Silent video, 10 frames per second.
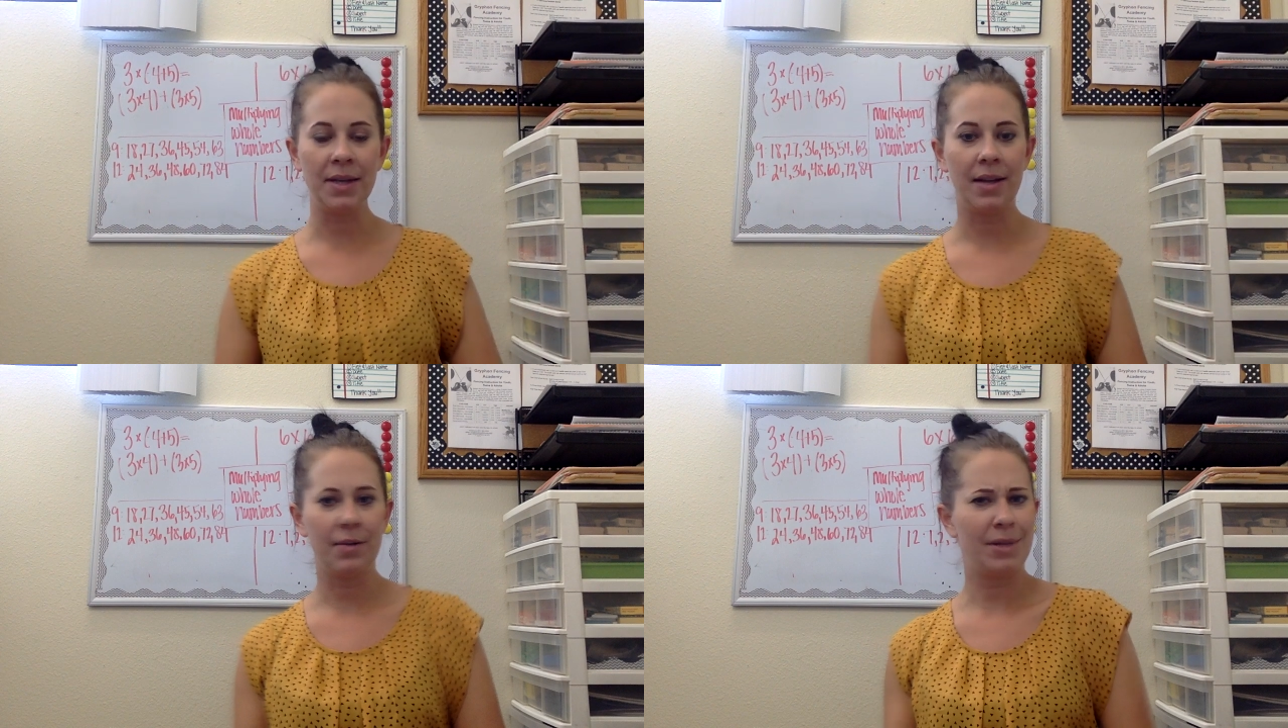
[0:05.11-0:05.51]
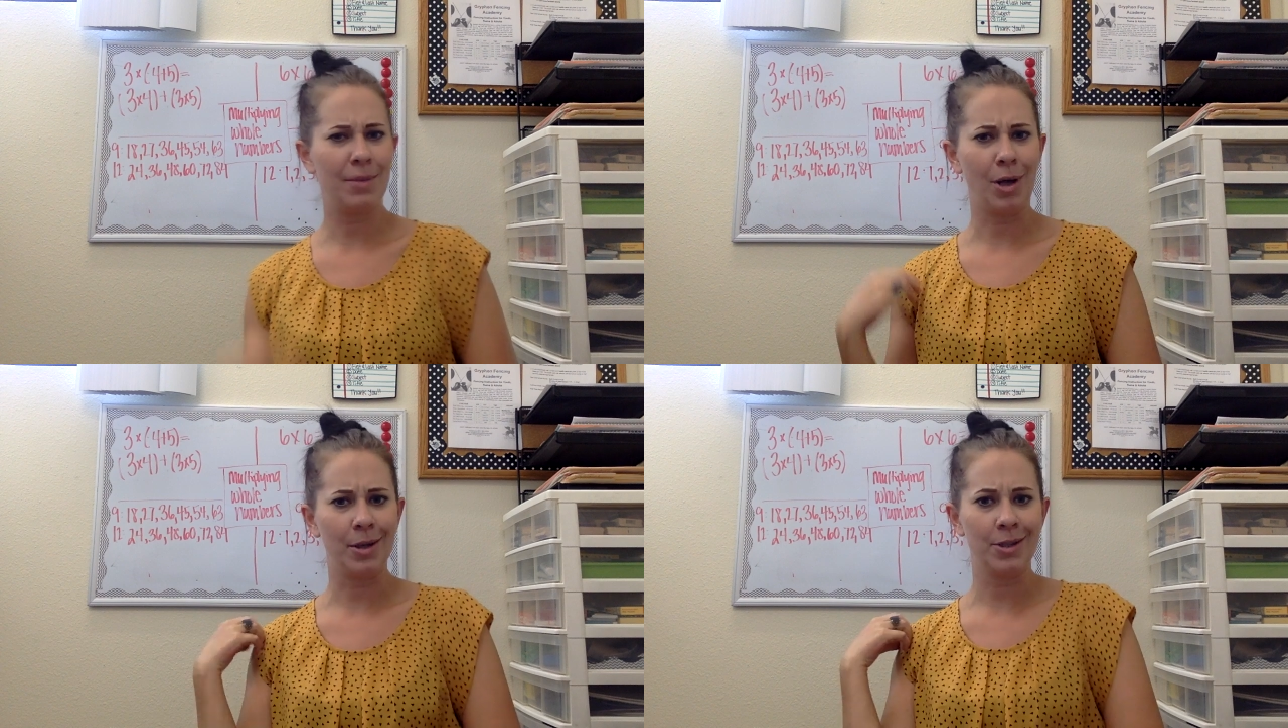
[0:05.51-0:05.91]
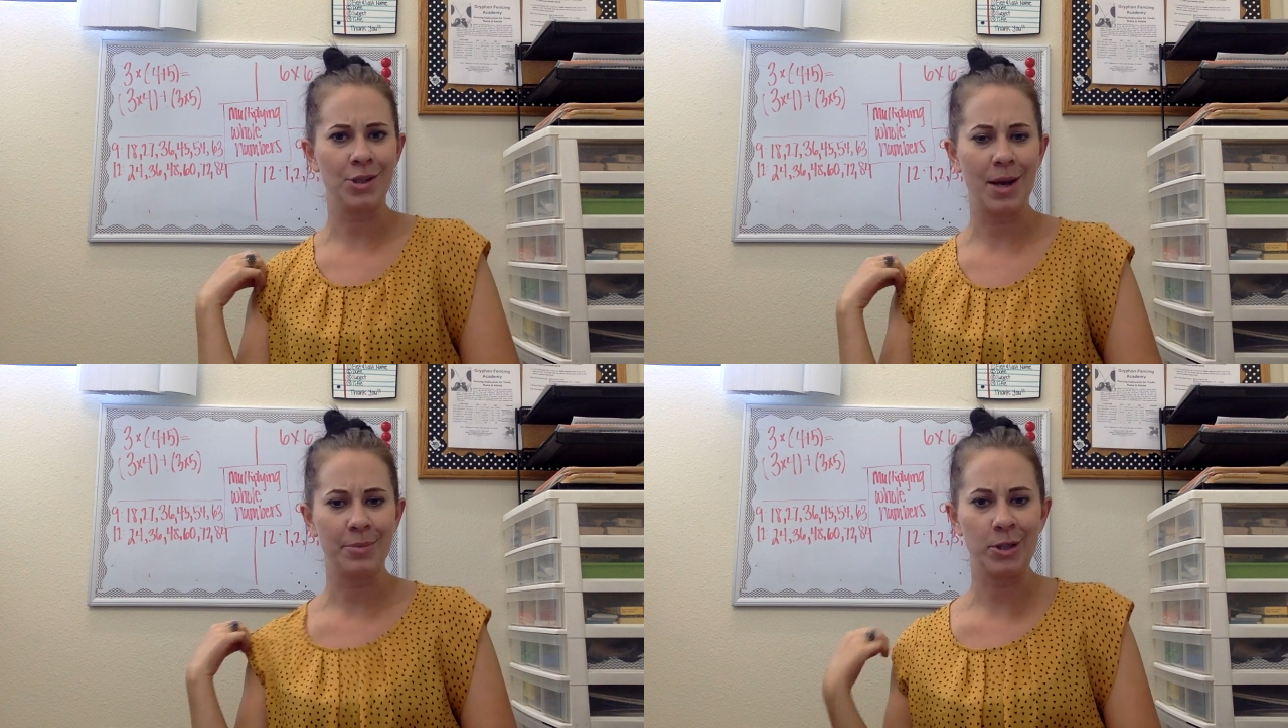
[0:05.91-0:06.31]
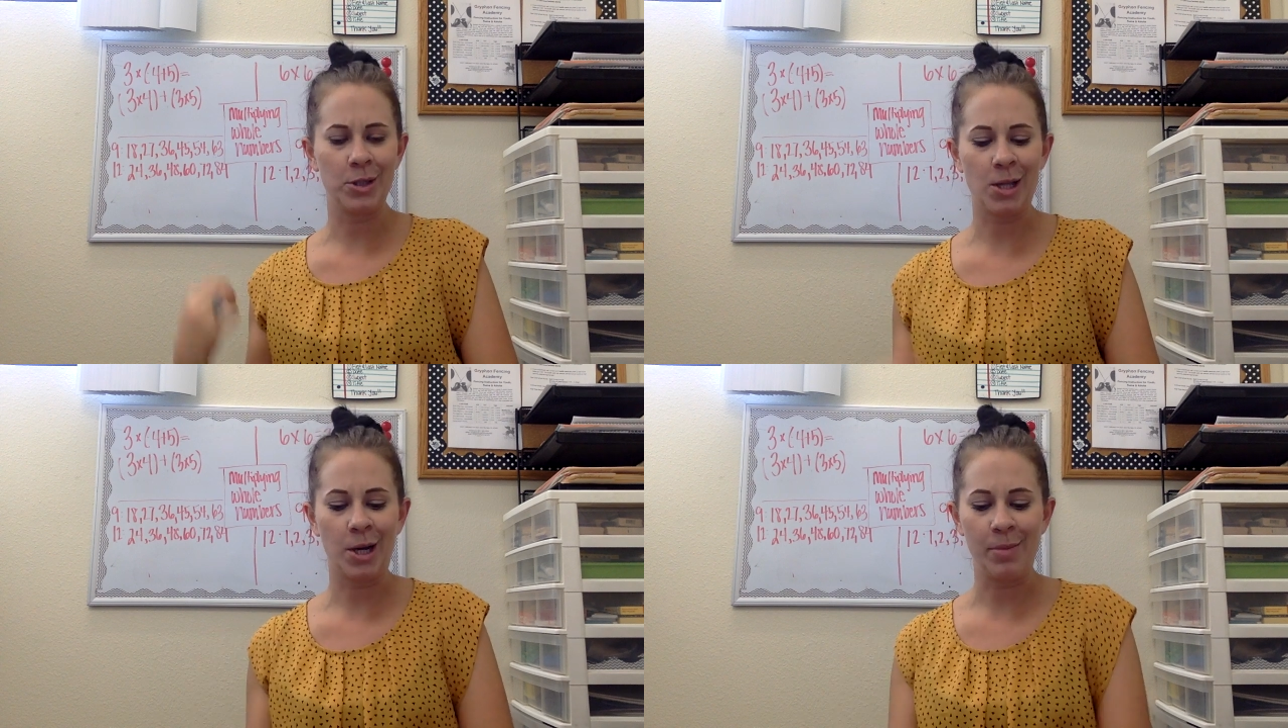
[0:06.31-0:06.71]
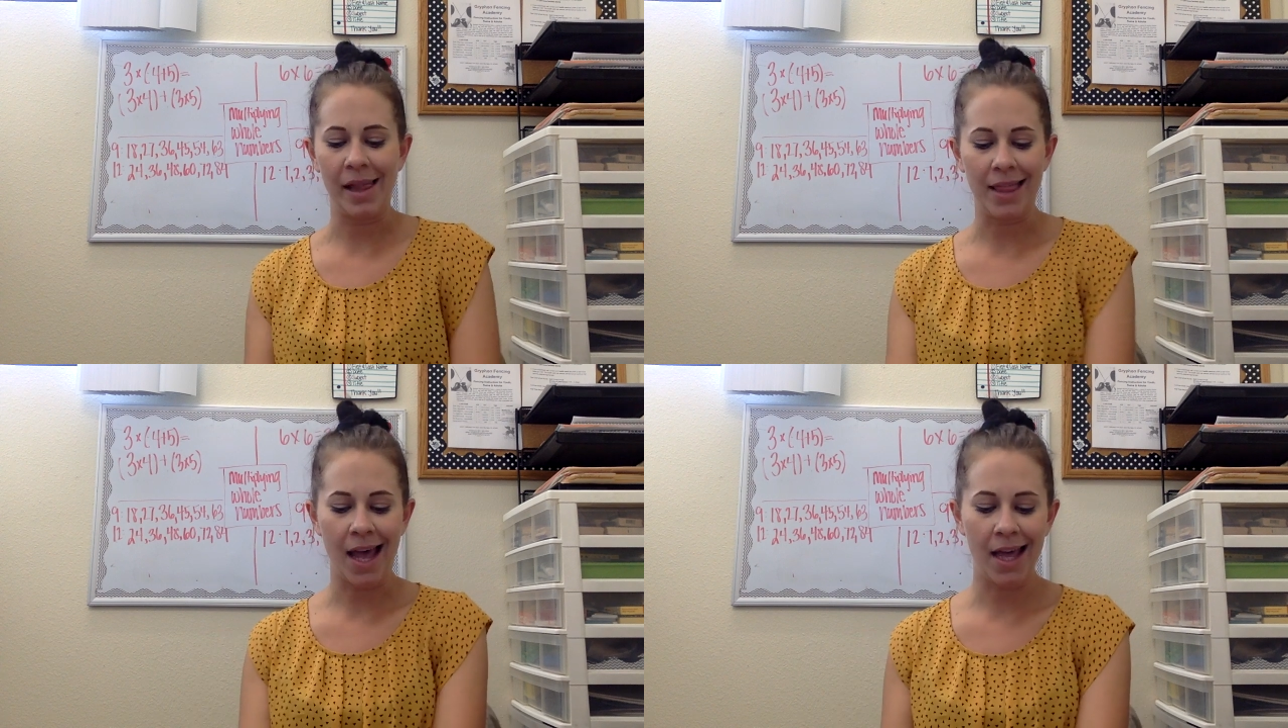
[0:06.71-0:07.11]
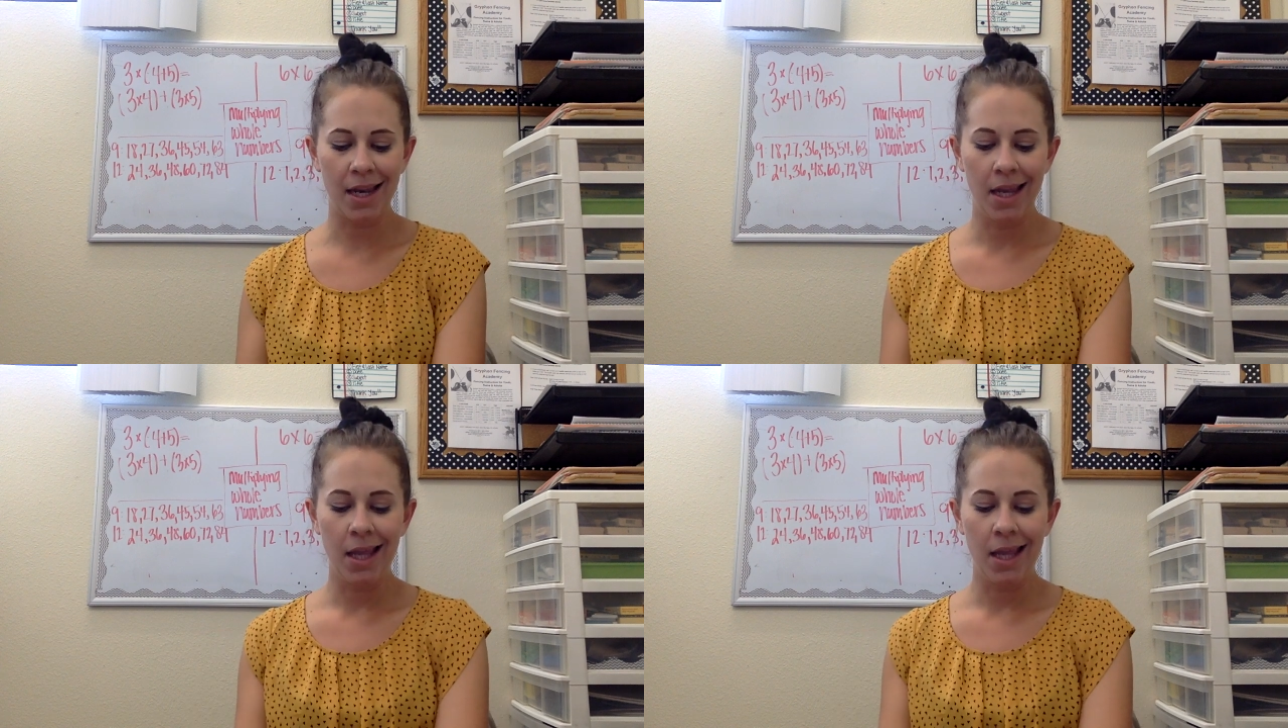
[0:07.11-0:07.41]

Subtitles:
I'll keep calling it chapter. Sorry about that.